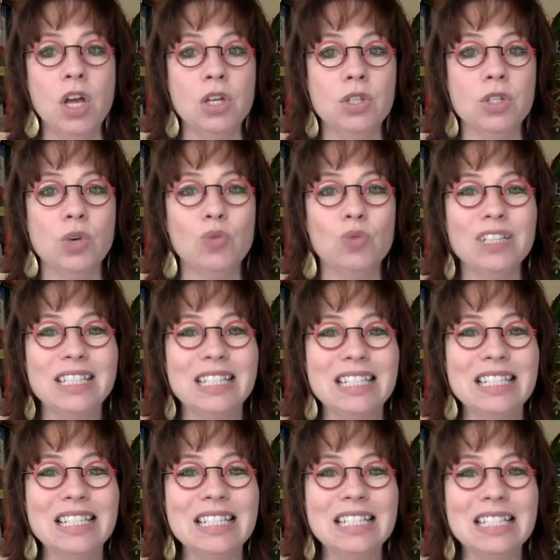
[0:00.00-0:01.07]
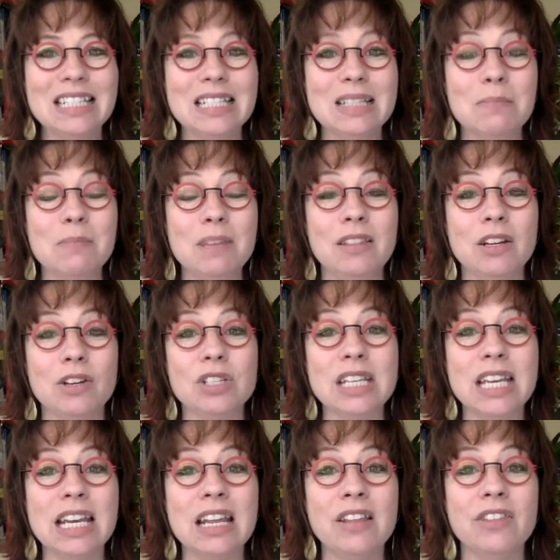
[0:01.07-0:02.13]
So resistance doesn't mean there's
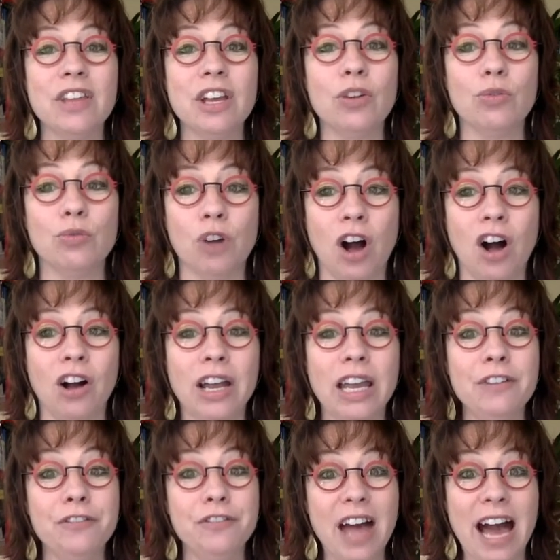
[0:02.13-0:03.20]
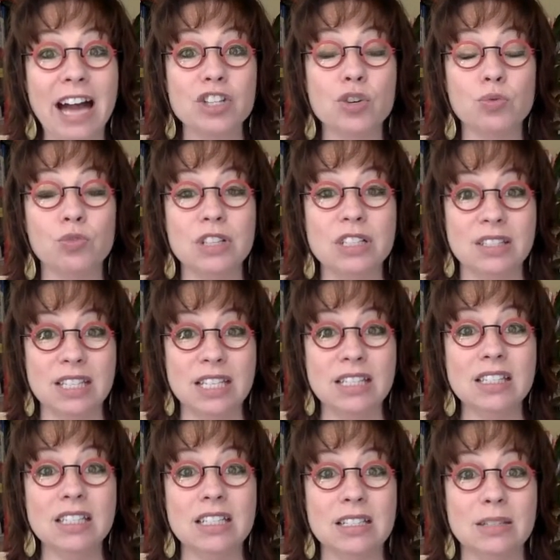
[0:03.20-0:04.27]
anything wrong. In fact,
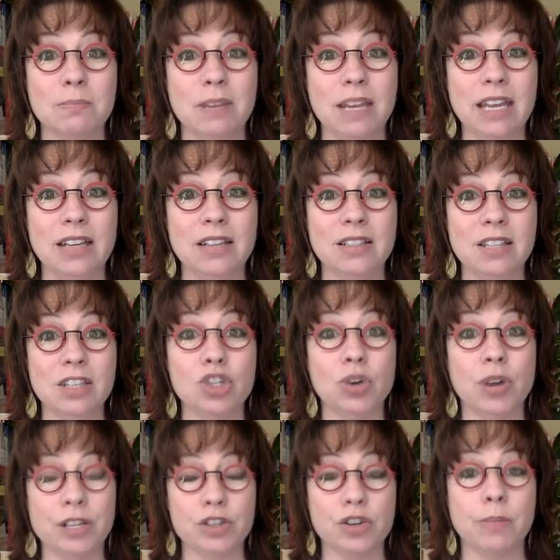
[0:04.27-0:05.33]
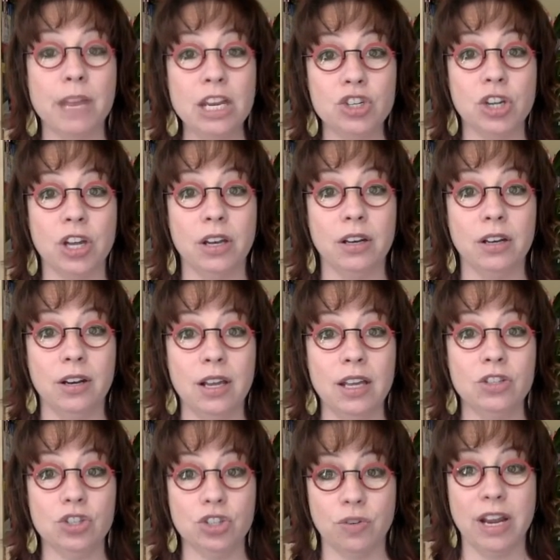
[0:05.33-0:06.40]
resistance means that transformation
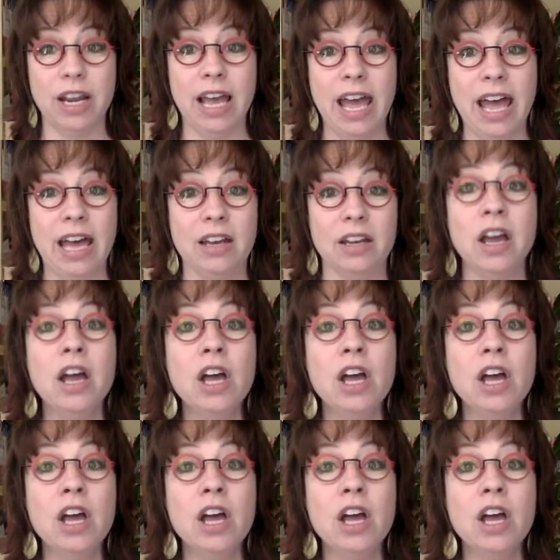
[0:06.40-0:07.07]
is straight ahead.